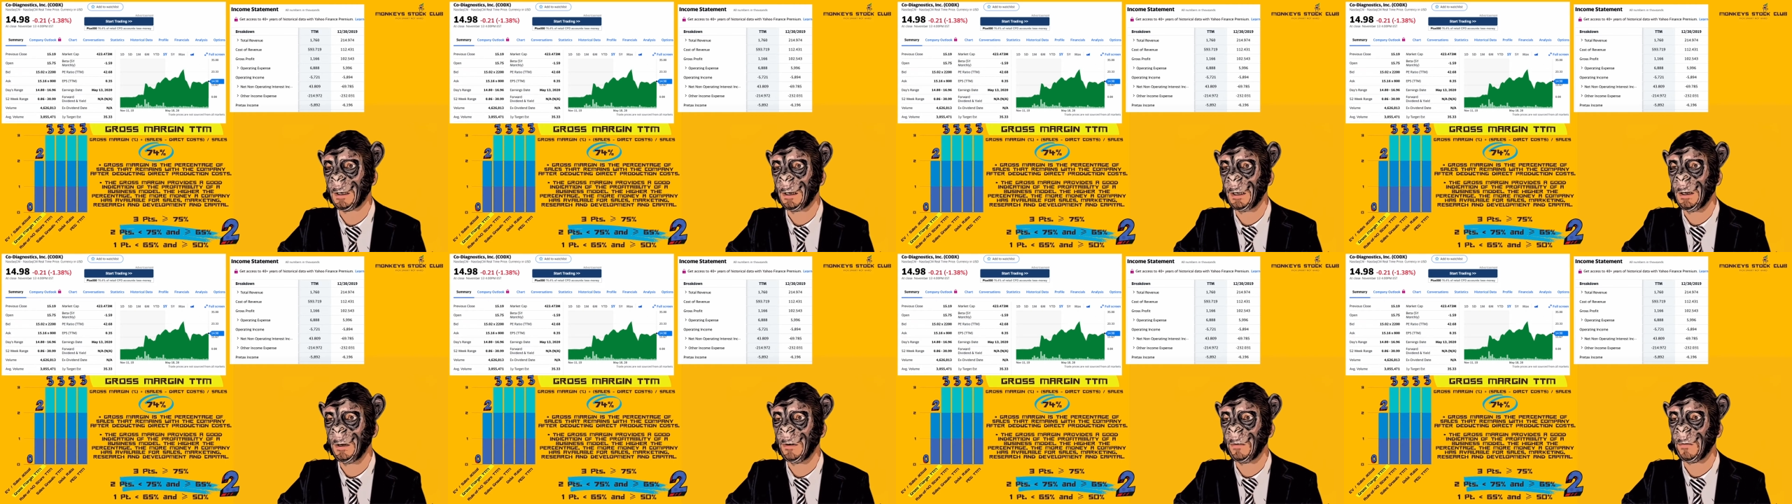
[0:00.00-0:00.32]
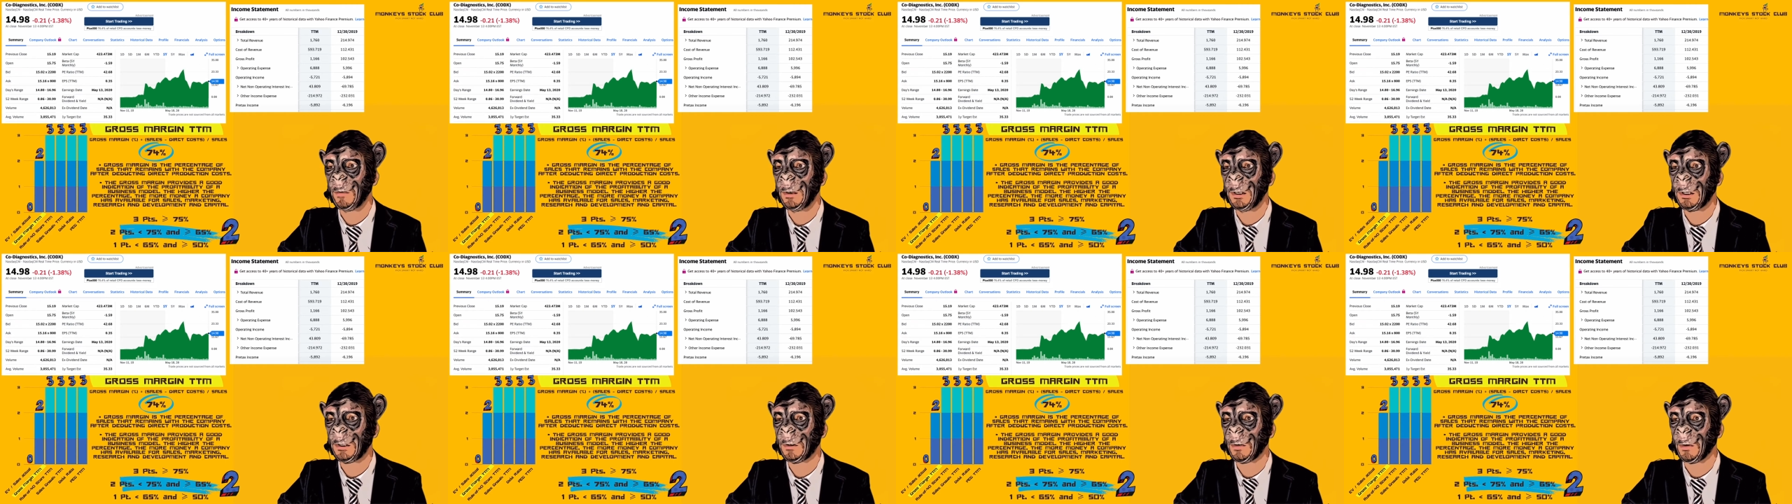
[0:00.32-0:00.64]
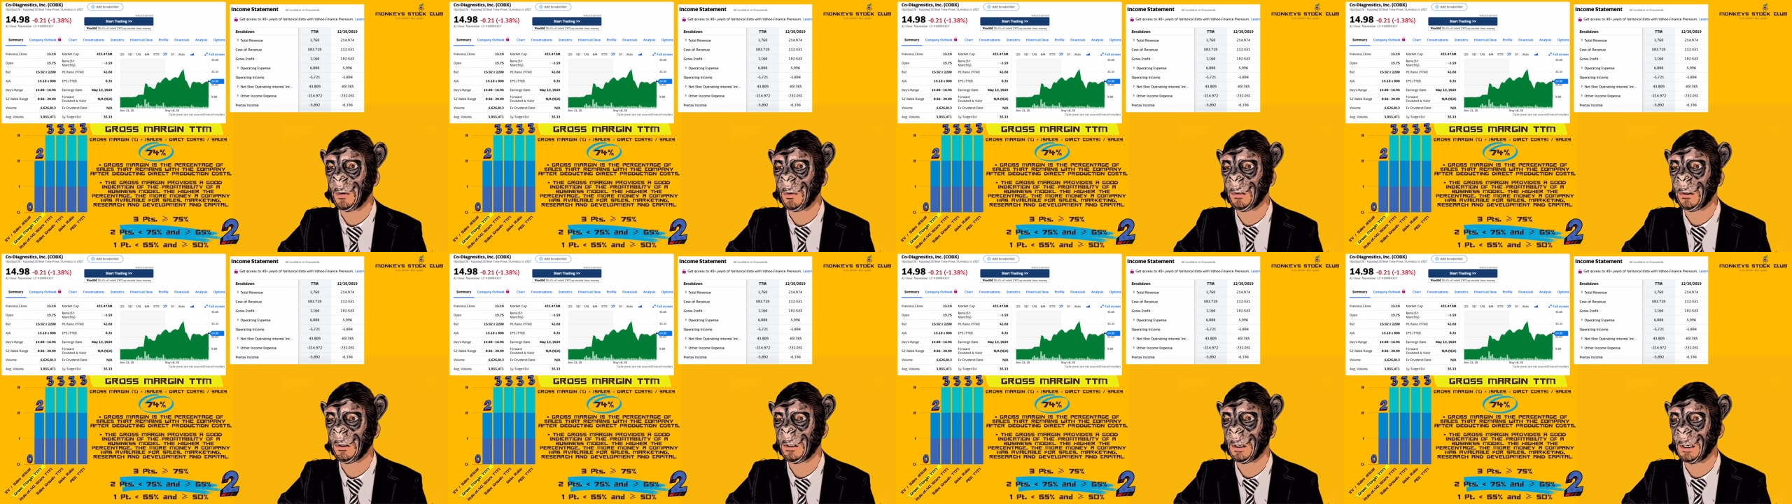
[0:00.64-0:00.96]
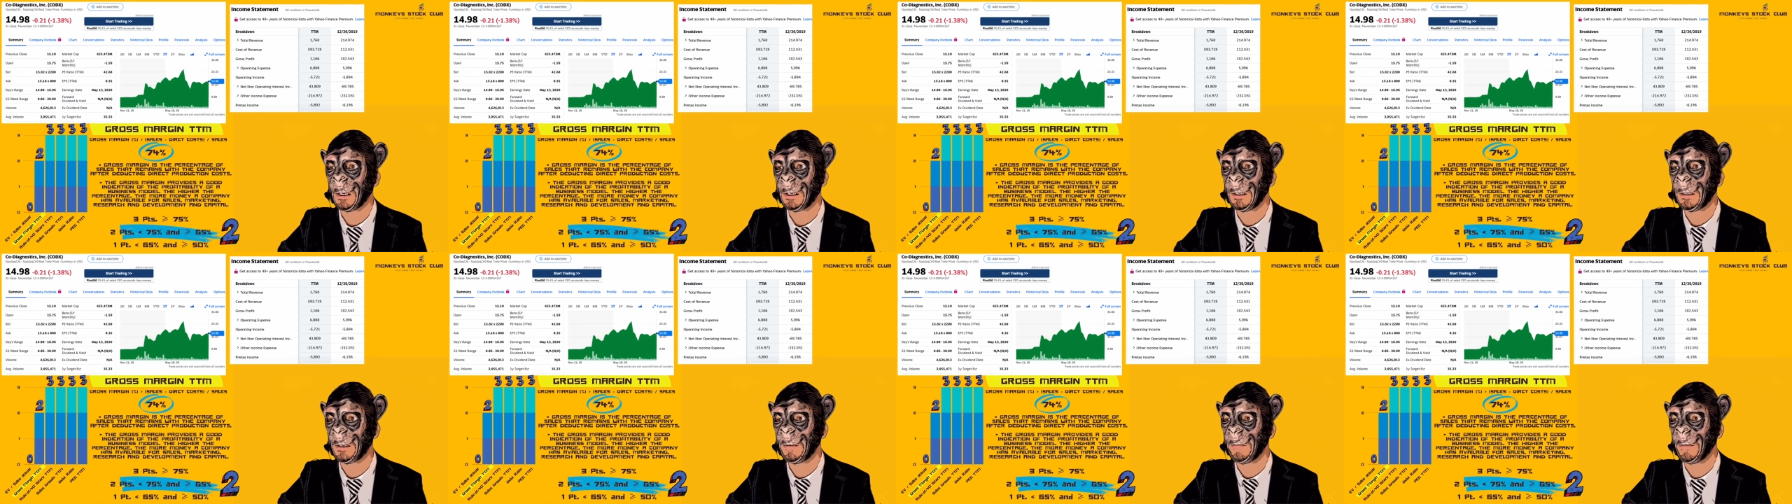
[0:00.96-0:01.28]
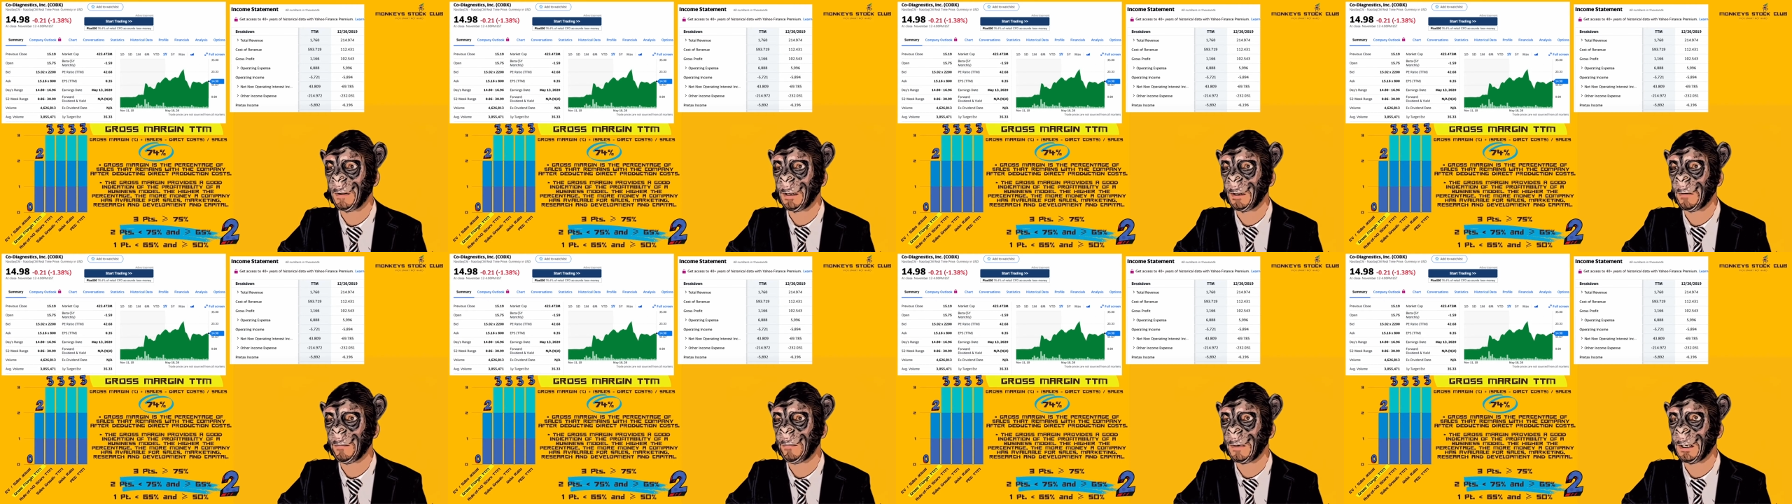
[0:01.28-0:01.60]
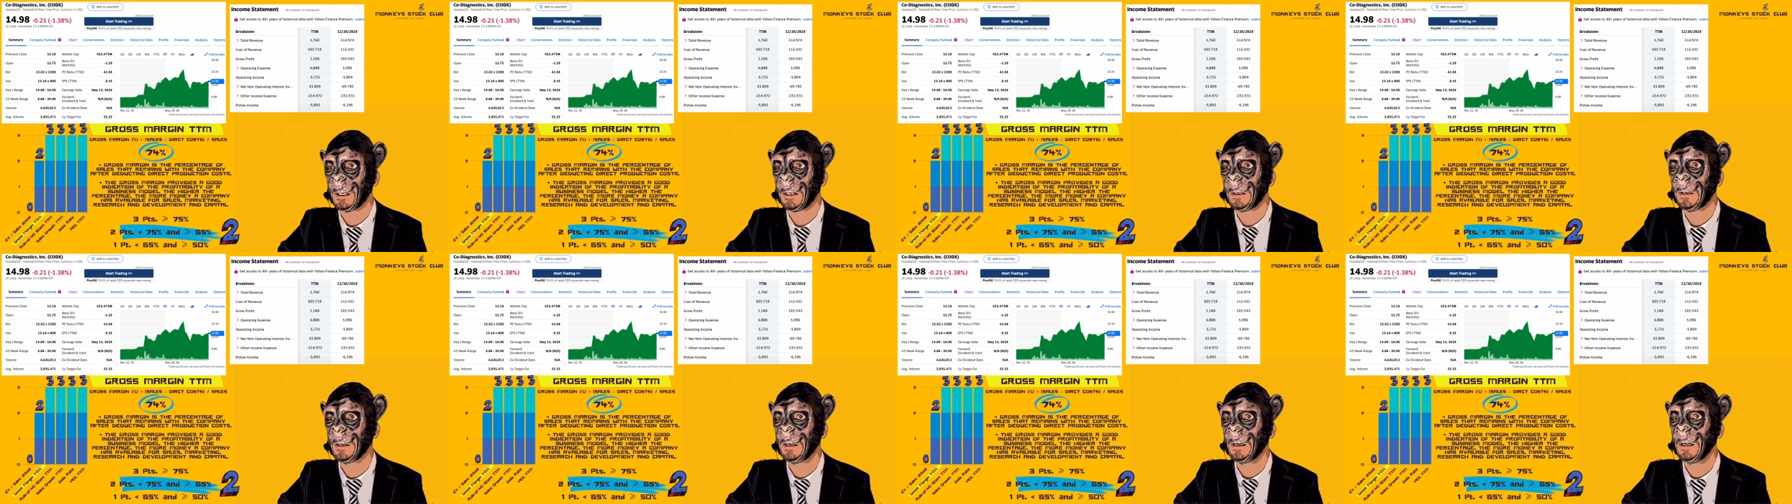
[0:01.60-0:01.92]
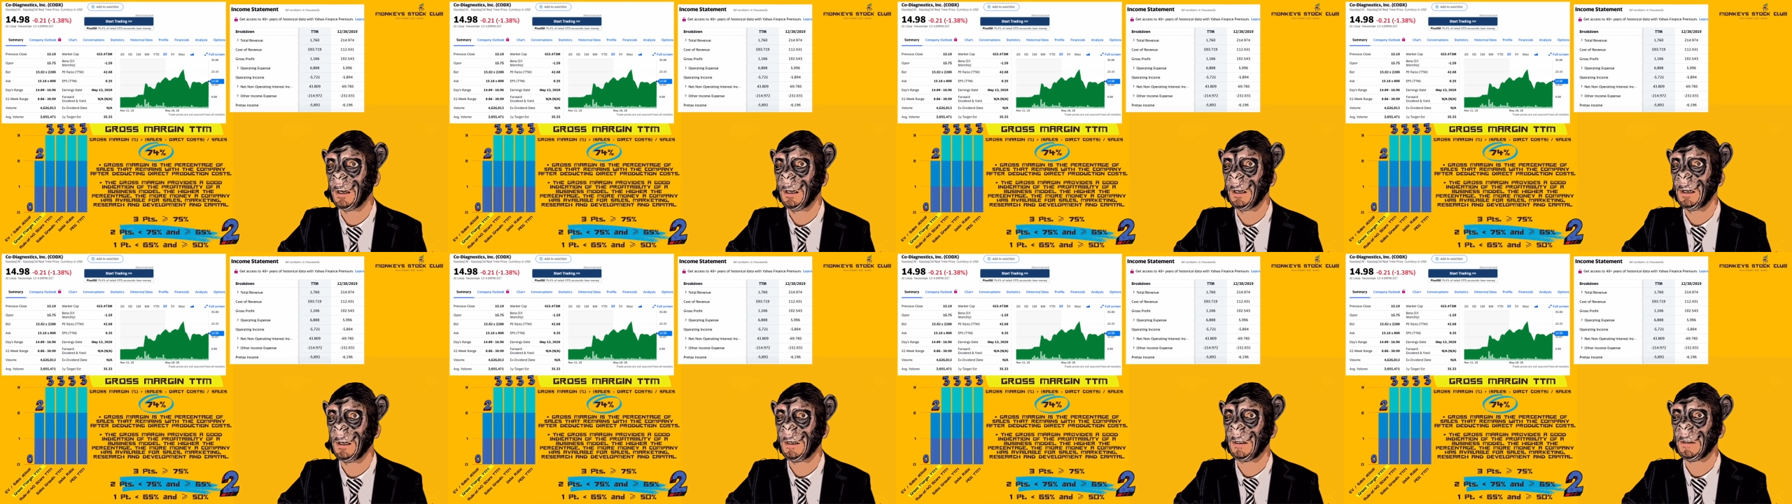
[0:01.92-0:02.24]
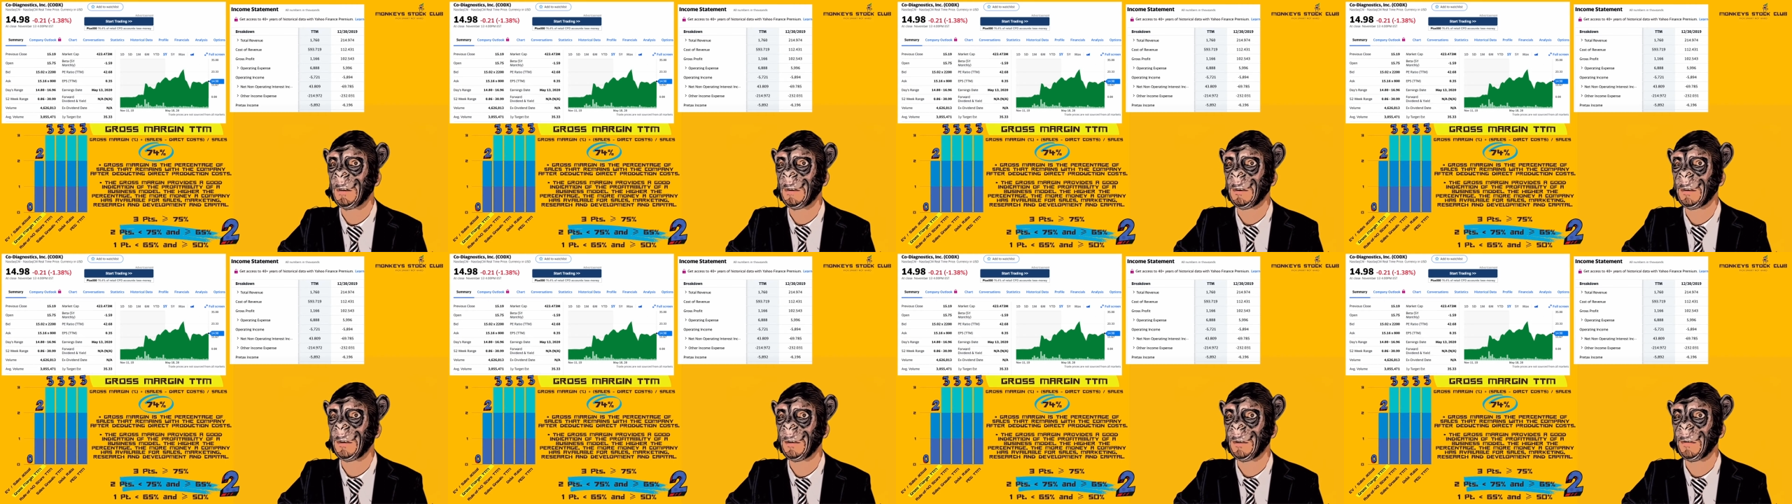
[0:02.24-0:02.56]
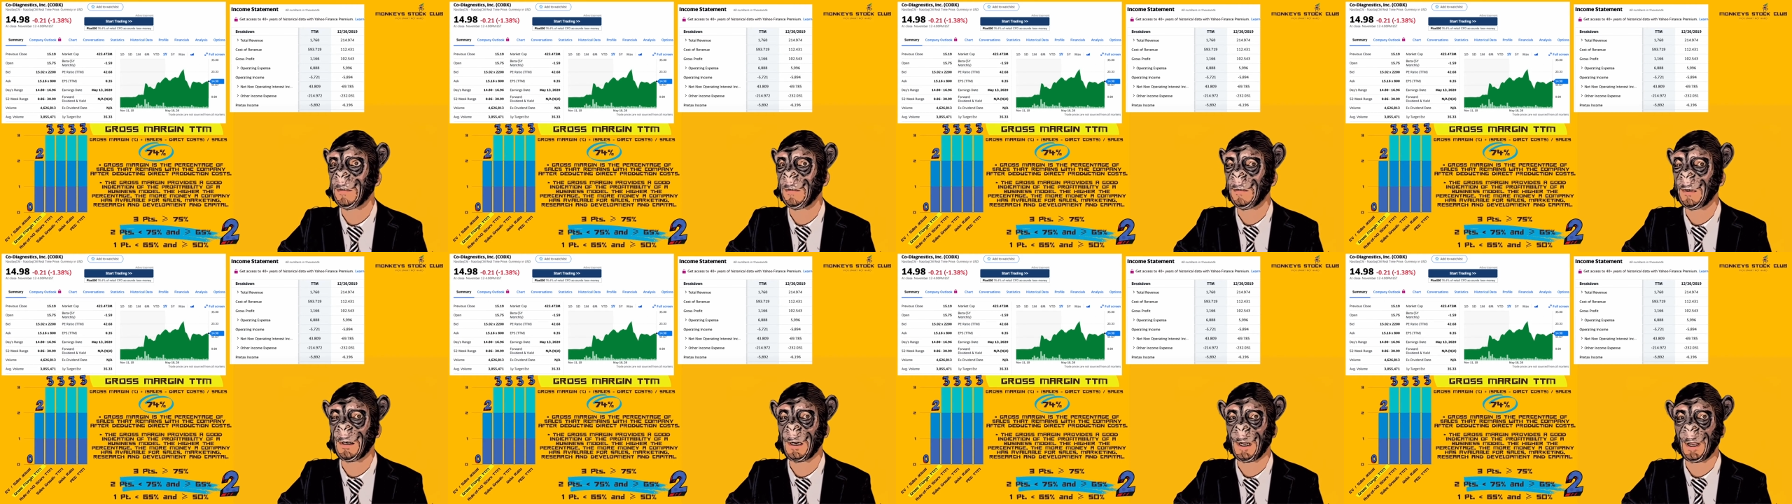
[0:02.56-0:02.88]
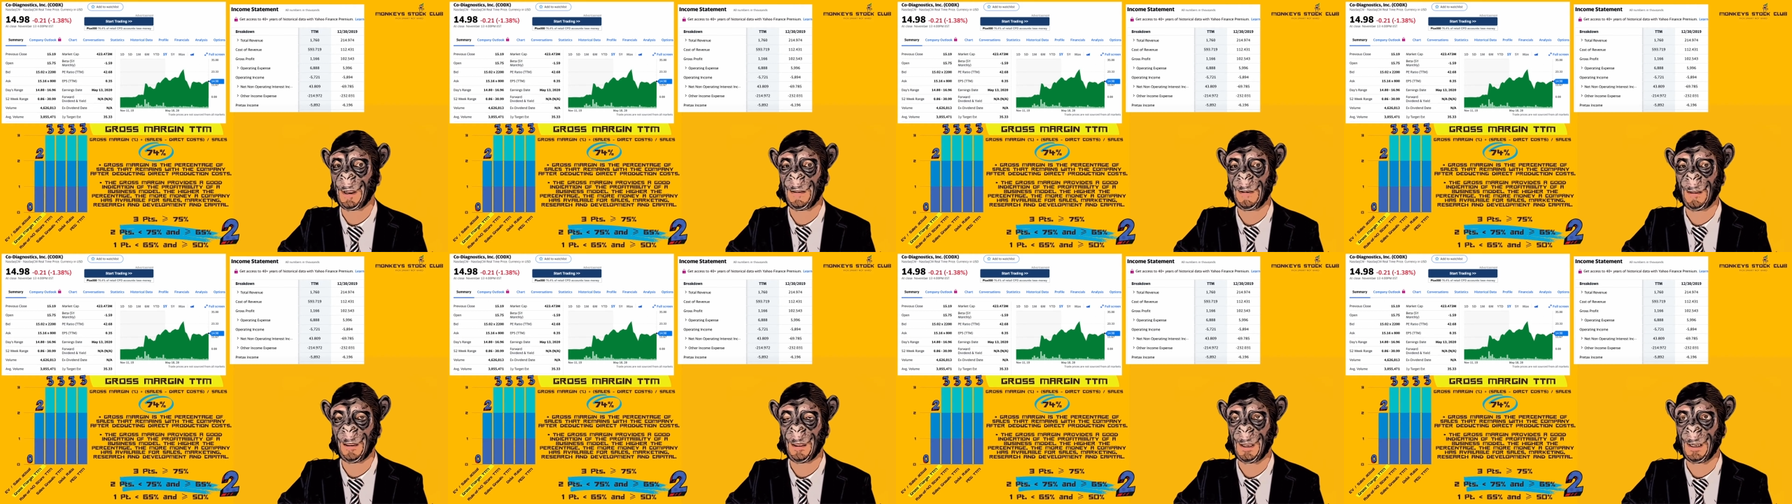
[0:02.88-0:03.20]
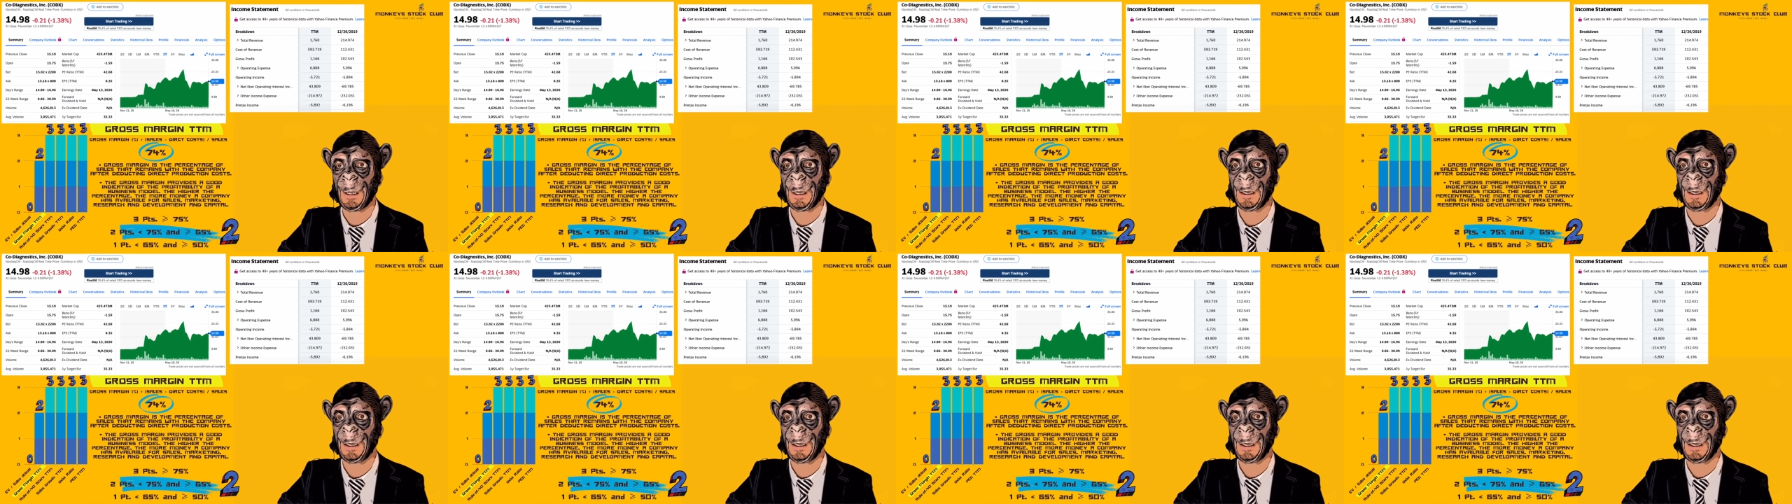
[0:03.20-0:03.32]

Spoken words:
research and development. So I think